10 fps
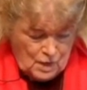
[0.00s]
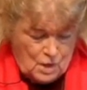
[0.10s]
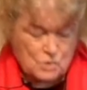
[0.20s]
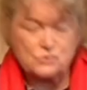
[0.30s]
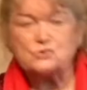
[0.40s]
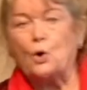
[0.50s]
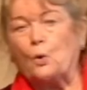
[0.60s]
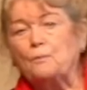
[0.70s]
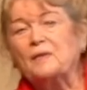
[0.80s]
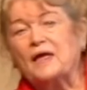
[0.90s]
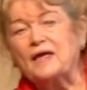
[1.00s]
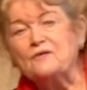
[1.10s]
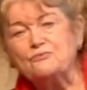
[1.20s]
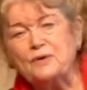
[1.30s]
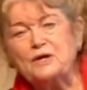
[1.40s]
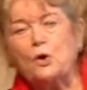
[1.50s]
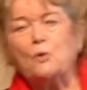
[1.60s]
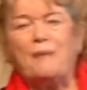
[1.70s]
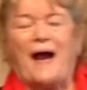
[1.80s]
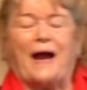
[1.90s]
So, if we go
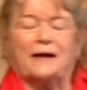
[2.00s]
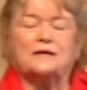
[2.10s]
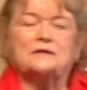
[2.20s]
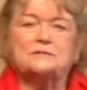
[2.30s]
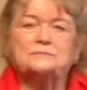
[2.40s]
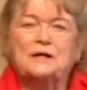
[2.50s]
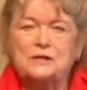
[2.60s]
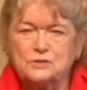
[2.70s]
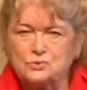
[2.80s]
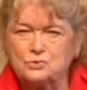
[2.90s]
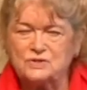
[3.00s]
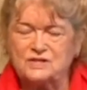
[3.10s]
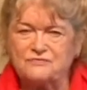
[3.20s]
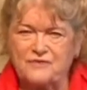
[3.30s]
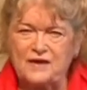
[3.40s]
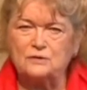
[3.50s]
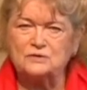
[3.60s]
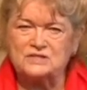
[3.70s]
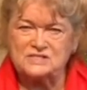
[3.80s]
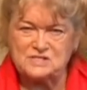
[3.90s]
back to the
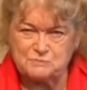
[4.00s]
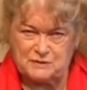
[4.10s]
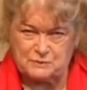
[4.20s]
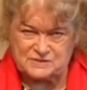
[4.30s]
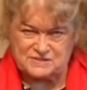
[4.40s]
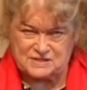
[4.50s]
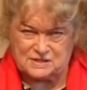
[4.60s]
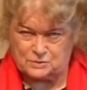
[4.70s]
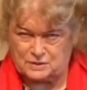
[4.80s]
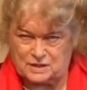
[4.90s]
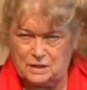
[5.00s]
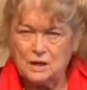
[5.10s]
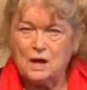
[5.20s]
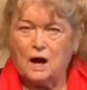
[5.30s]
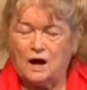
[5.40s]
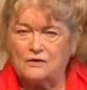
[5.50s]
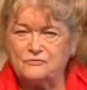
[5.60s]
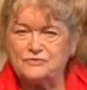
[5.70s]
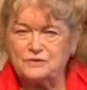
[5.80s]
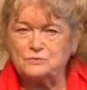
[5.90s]
failed conspiracy hearing
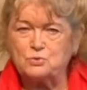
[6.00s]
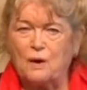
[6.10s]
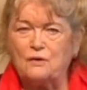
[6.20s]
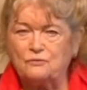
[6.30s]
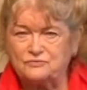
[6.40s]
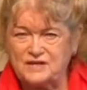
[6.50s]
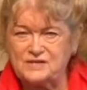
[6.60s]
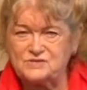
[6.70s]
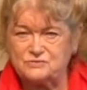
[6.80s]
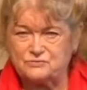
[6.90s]
of the 12 days of